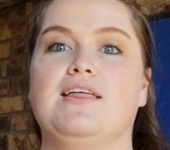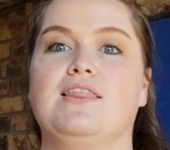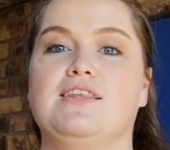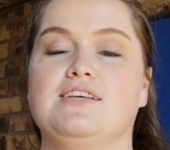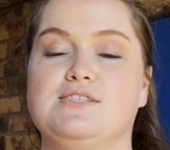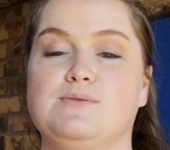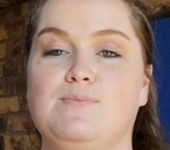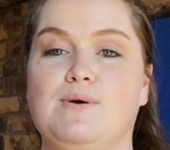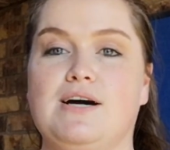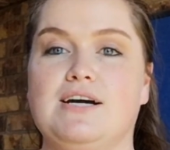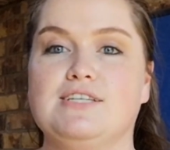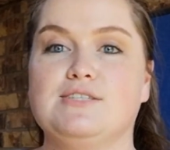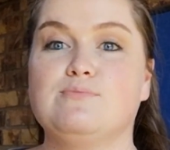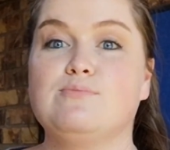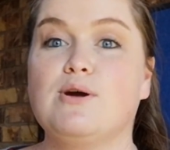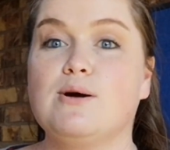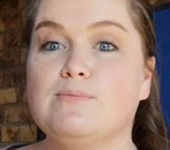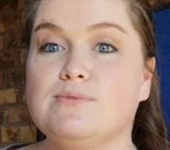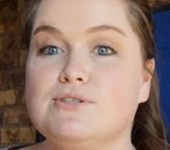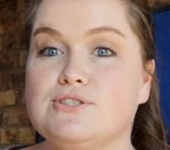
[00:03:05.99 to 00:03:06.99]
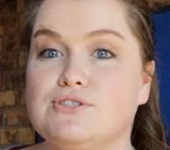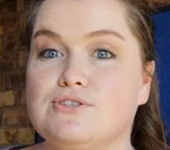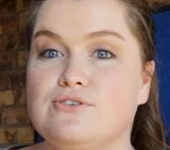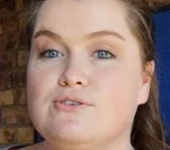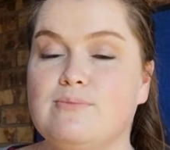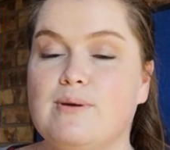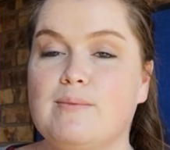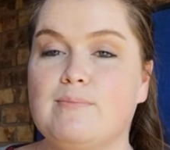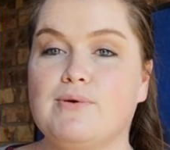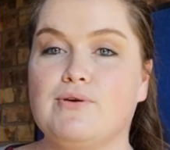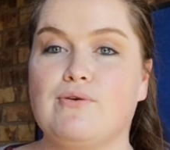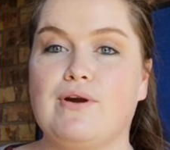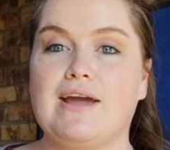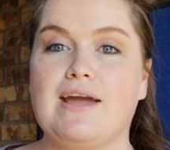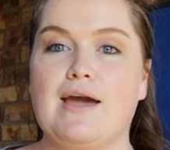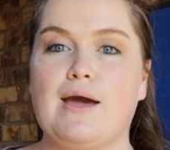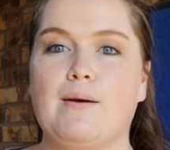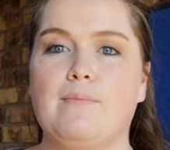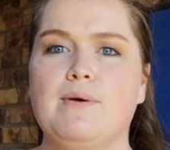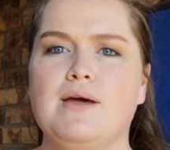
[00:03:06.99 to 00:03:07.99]
The spies promised to remember
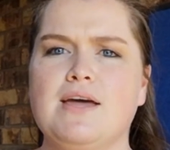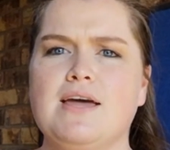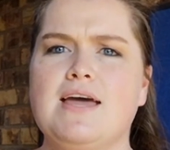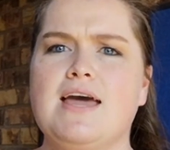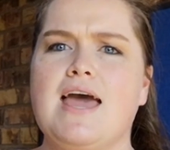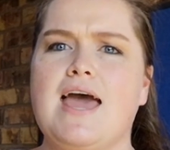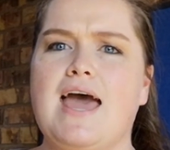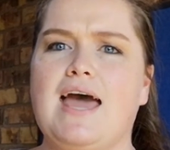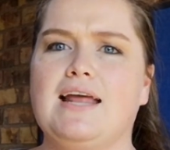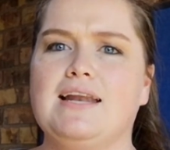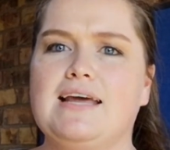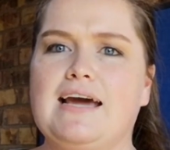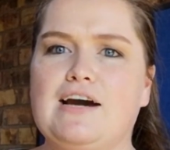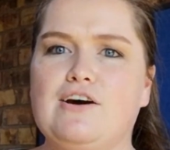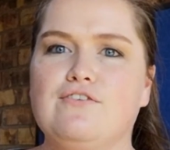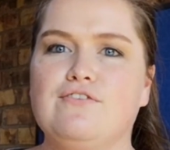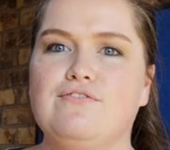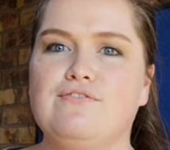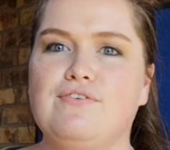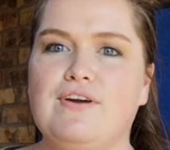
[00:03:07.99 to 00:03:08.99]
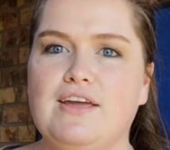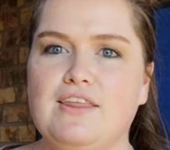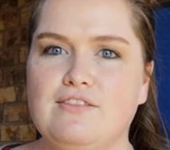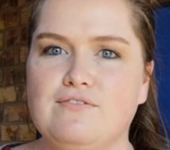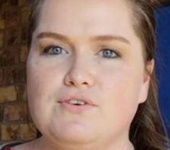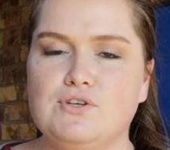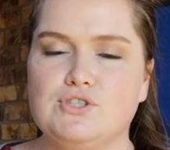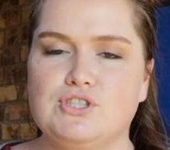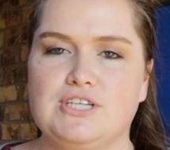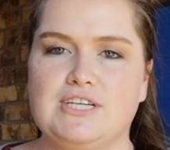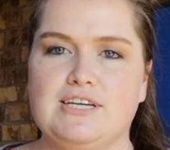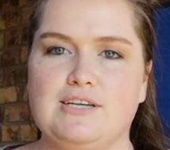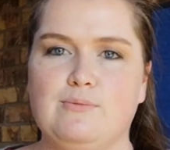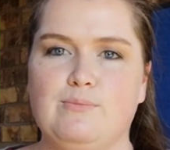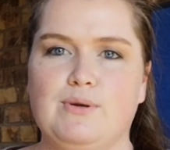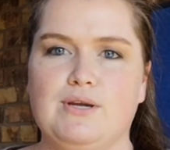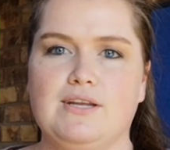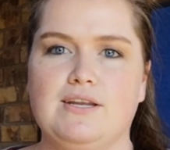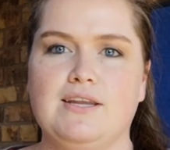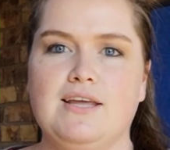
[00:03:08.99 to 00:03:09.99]
Rahab and how faithful she had
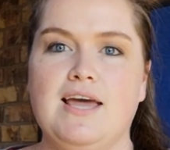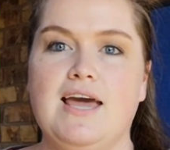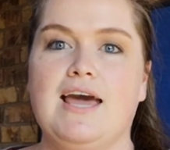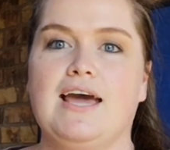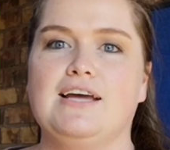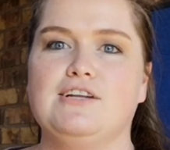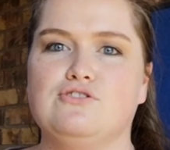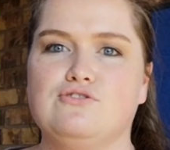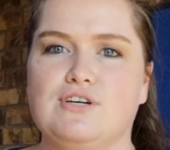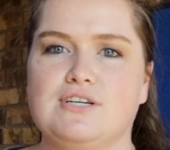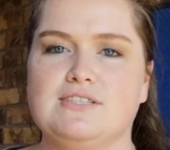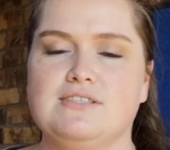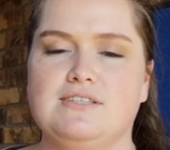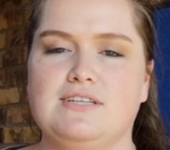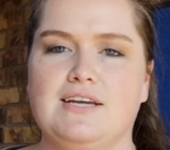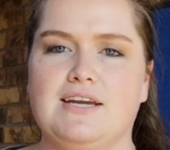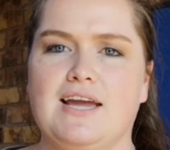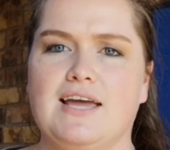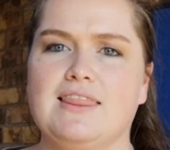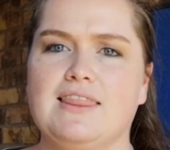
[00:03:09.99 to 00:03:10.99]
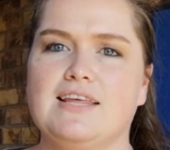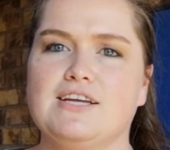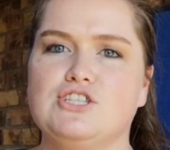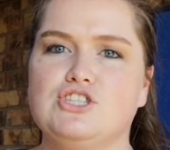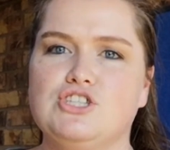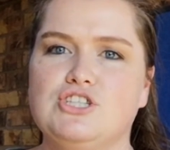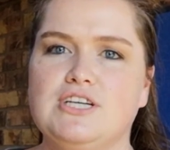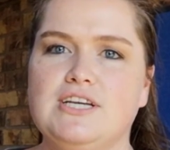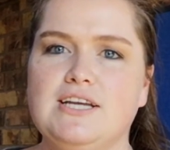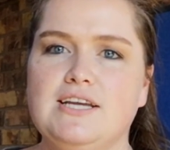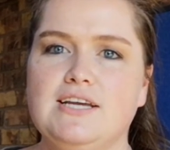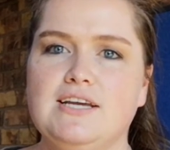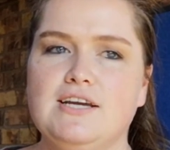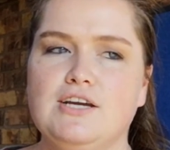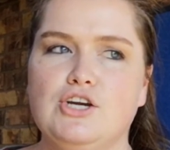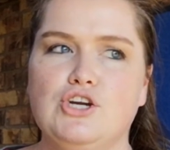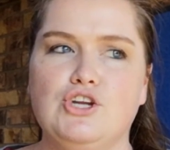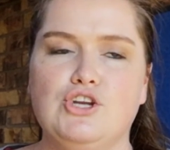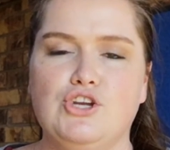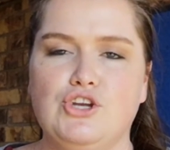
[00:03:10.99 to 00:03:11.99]
been and trusting, and that she
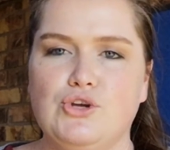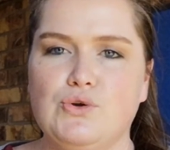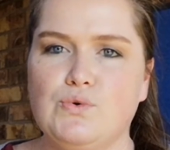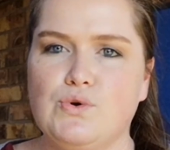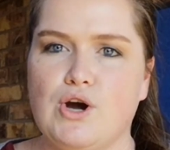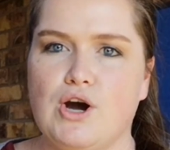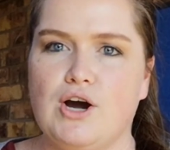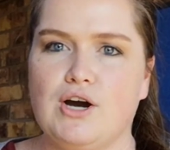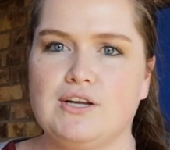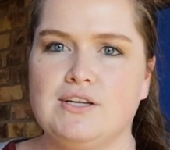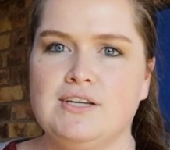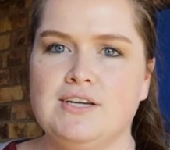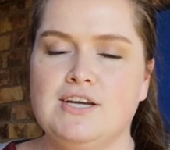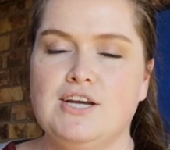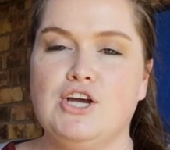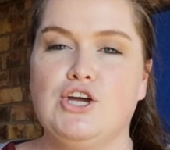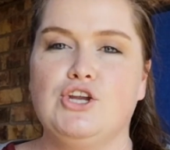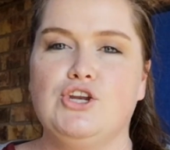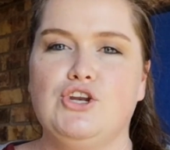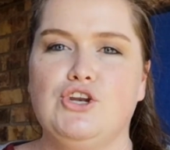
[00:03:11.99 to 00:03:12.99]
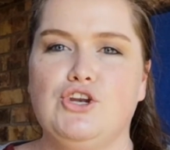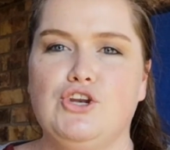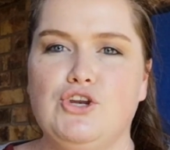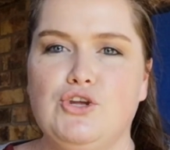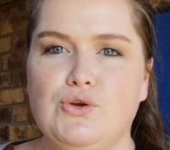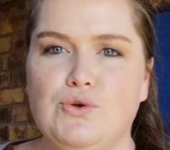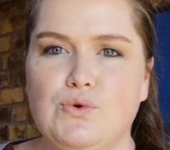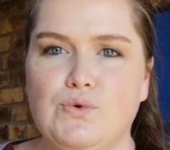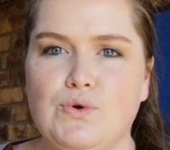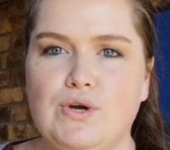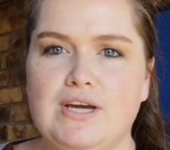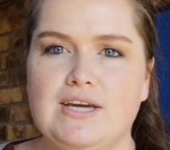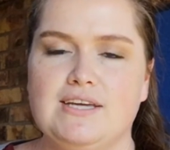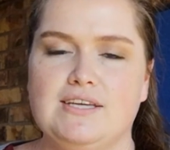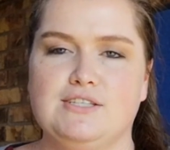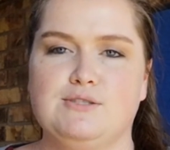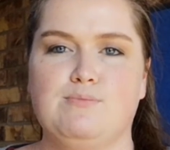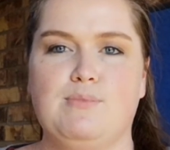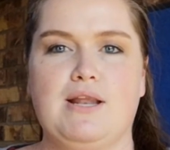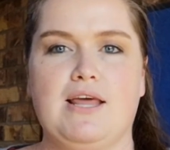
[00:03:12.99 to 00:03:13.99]
knew God, knew
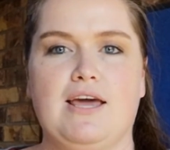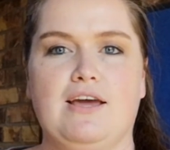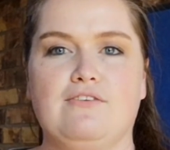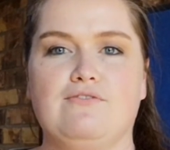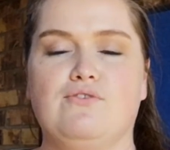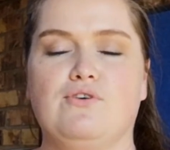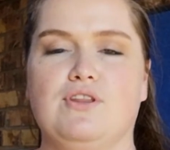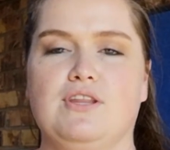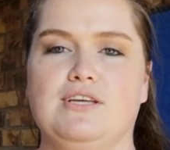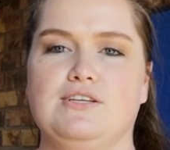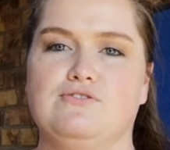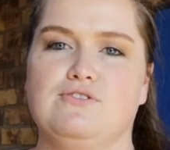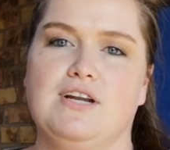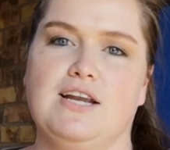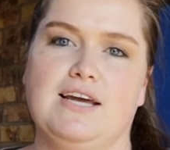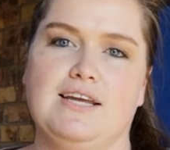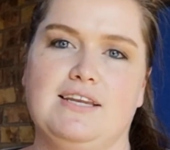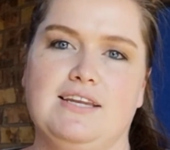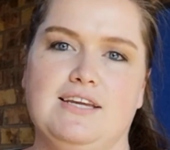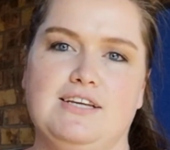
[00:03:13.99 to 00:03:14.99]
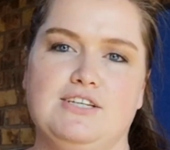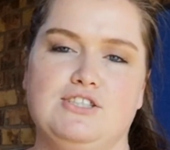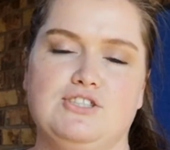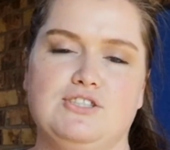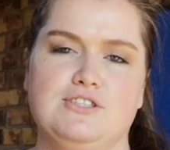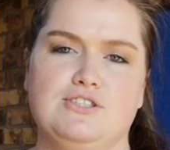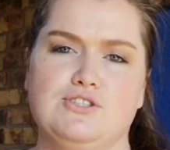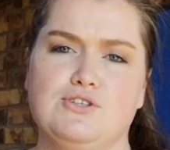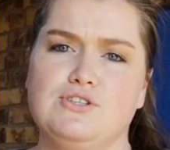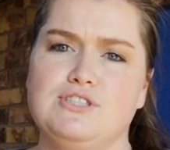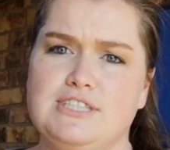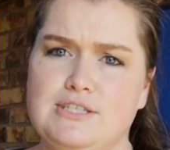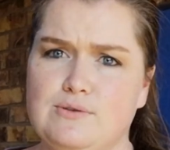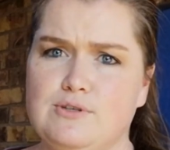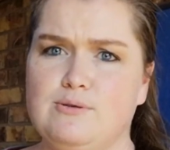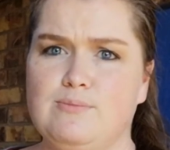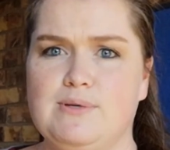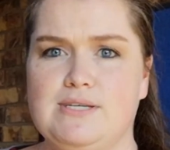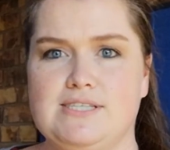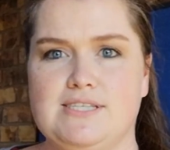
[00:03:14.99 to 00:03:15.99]
his plan for the Israelite nation, so she
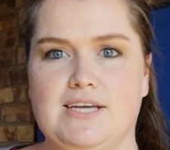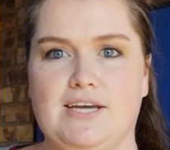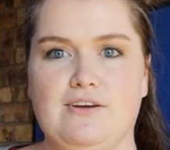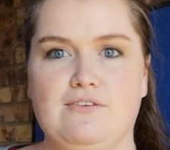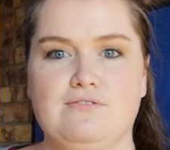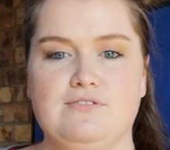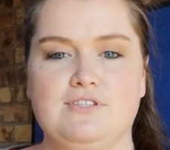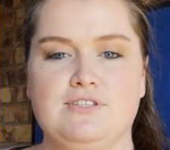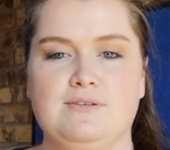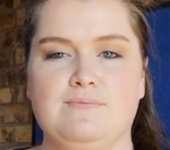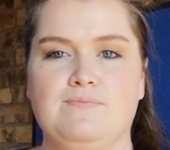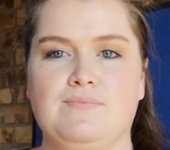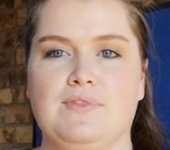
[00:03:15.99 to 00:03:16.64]
would be saved.